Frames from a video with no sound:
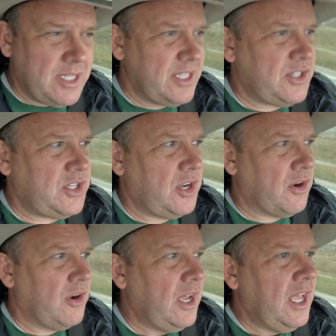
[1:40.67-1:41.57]
this
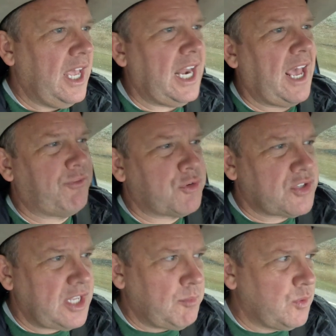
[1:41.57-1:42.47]
year, and after
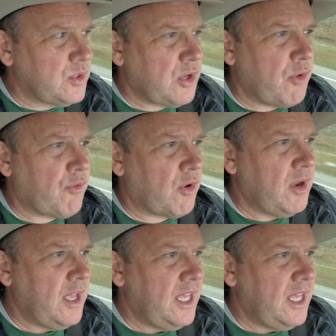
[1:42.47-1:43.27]
SEMA was over,